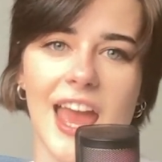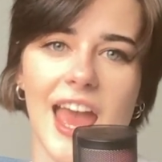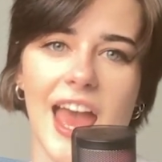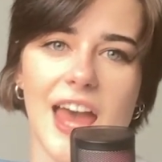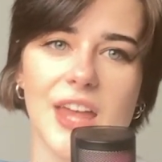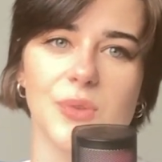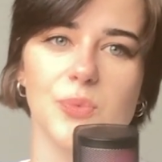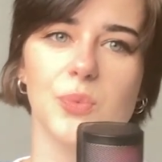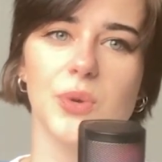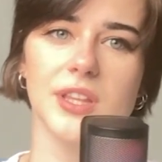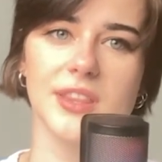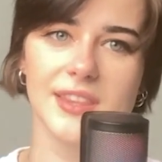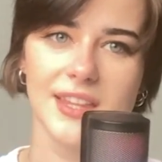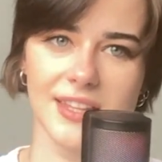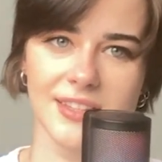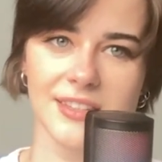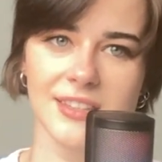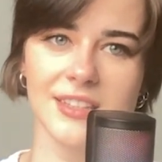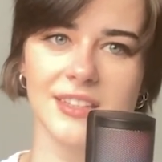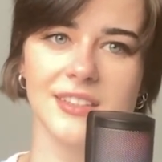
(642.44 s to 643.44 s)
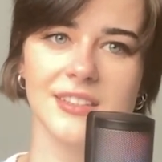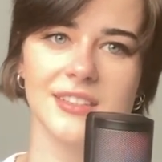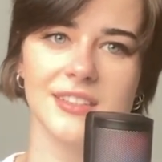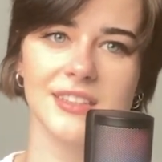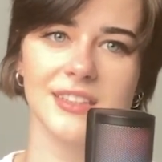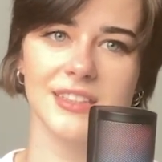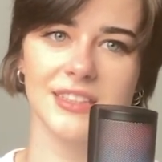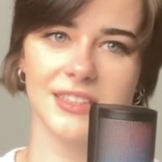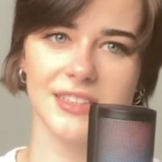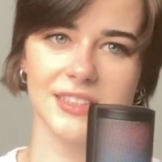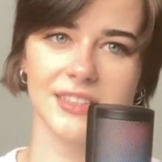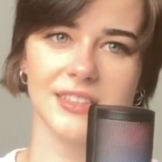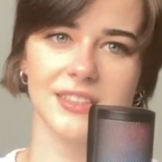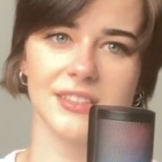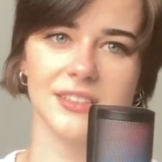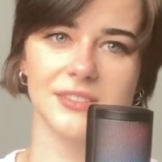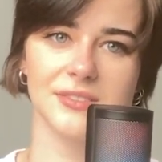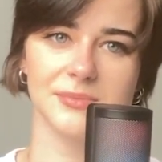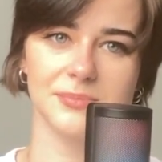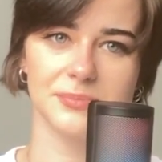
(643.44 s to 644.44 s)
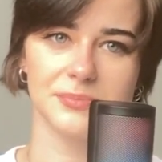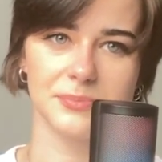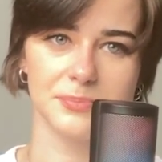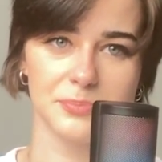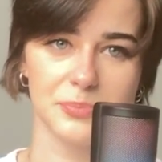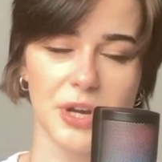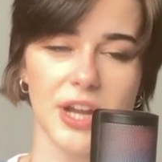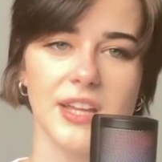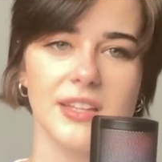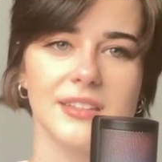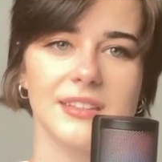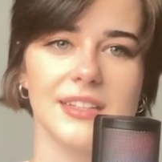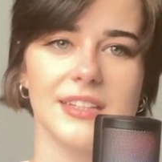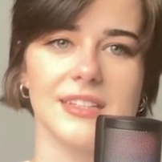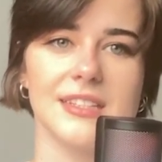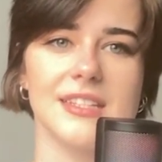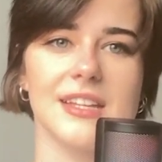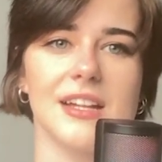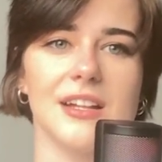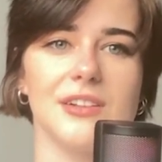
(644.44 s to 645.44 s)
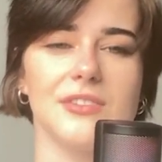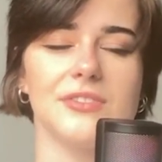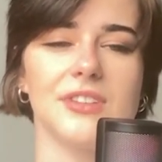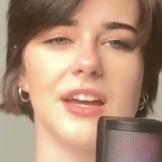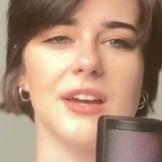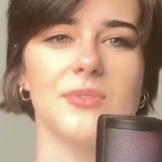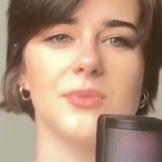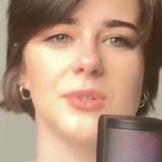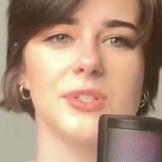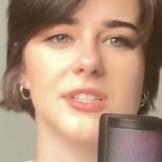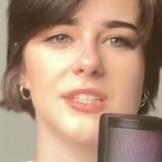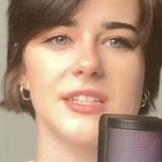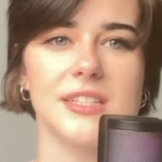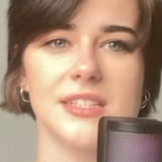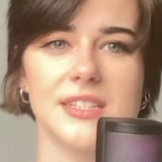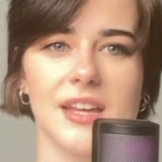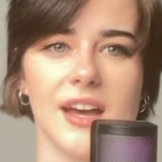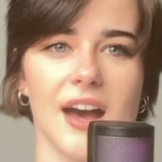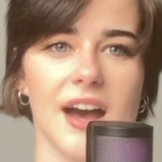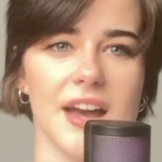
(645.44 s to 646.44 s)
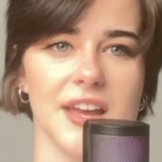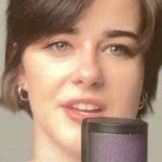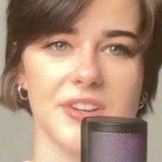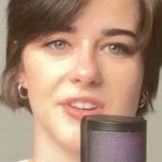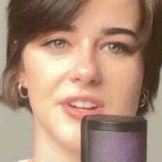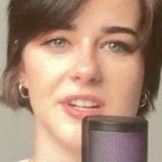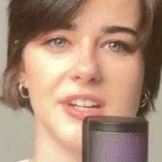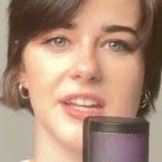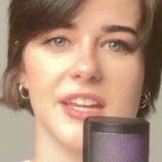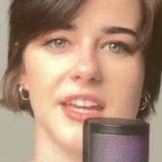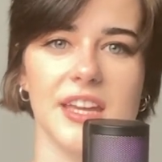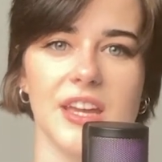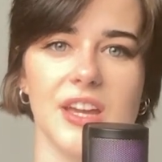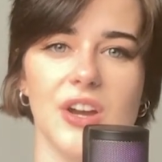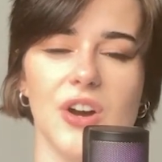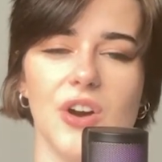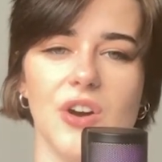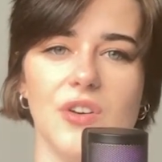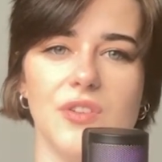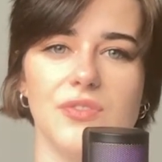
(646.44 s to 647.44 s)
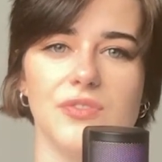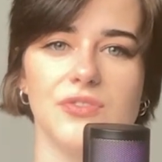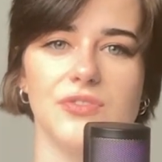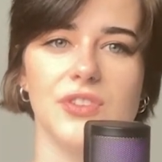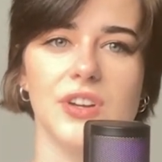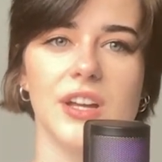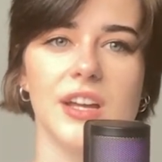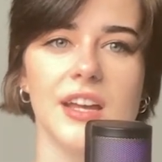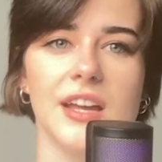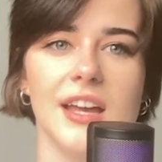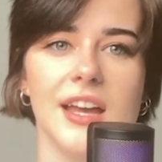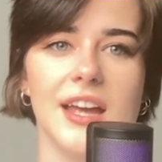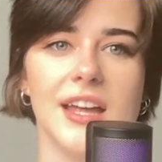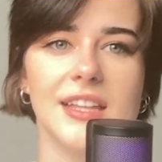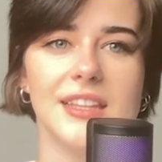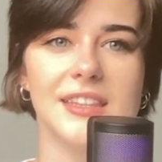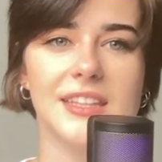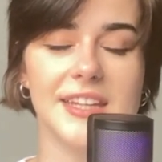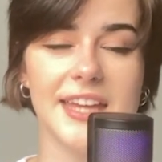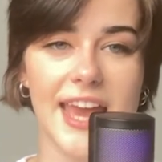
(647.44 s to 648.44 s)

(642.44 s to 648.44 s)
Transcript: And within the brand itself, there was this hierarchy of the